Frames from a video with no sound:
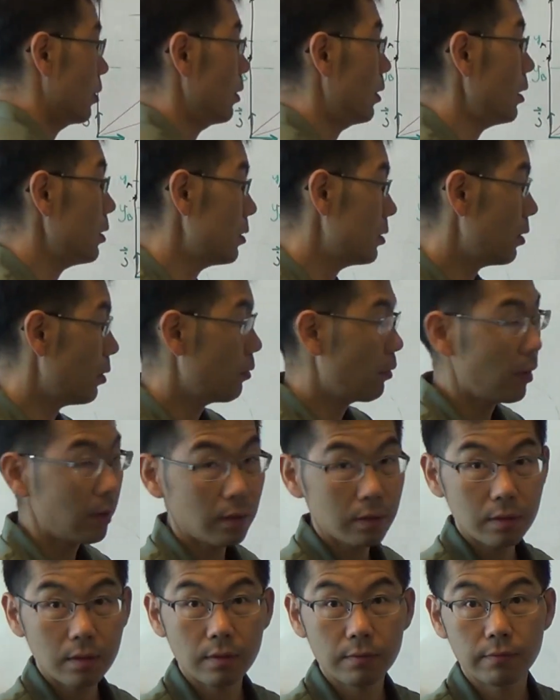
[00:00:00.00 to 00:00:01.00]
that's the
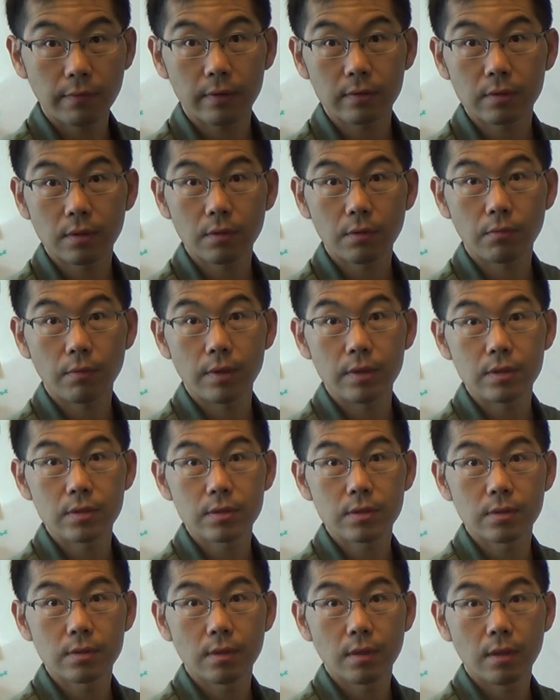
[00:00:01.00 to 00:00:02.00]
relative
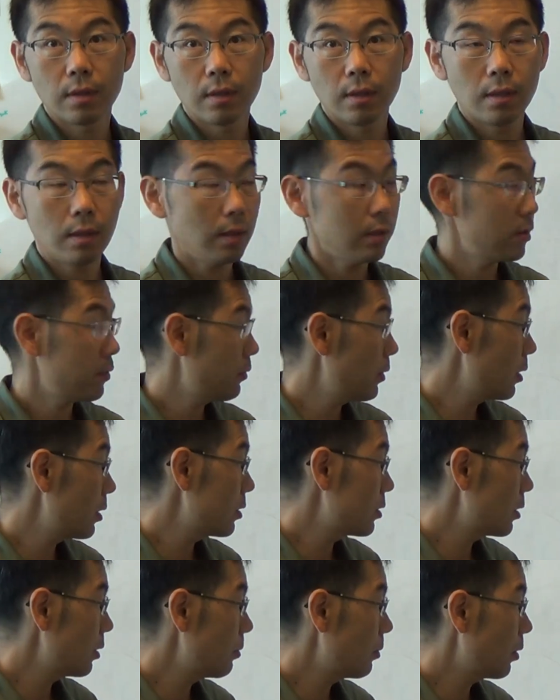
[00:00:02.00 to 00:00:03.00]
acceleration. It's very
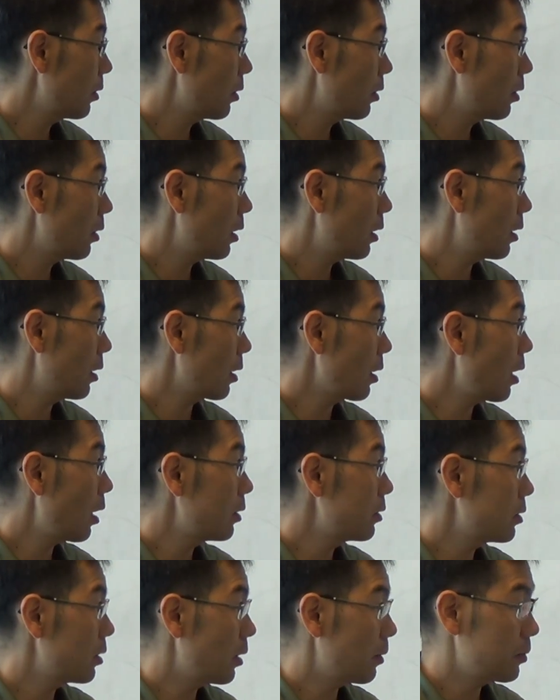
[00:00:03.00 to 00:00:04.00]
simple
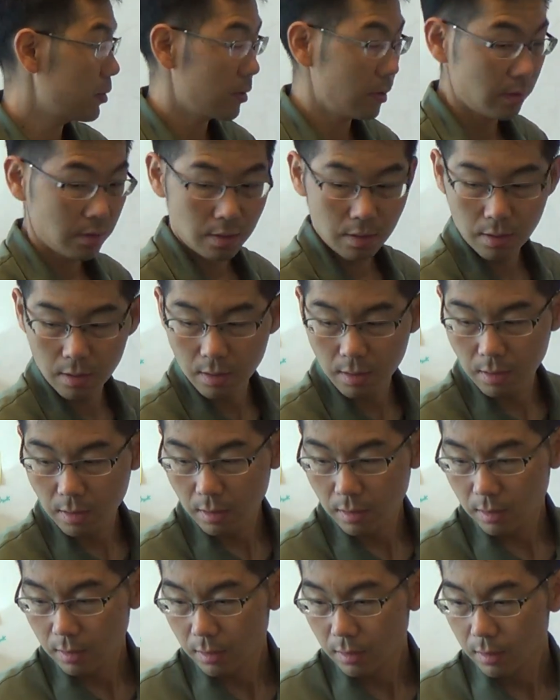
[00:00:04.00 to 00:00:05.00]
concepts.
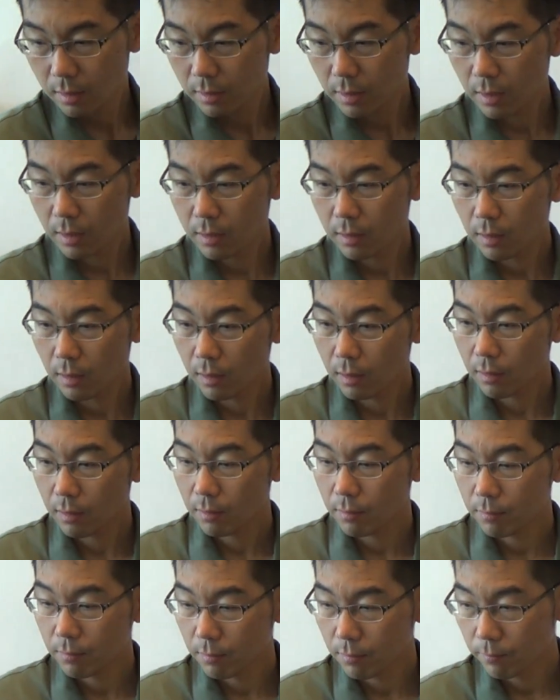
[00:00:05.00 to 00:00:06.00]
Then
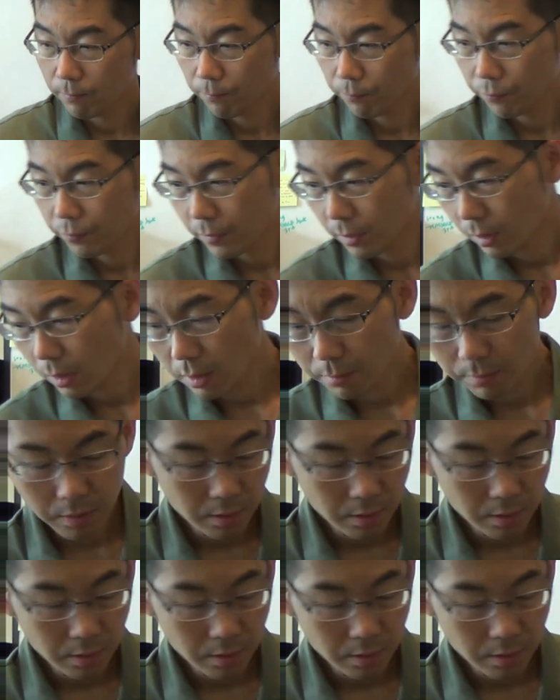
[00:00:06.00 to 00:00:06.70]
let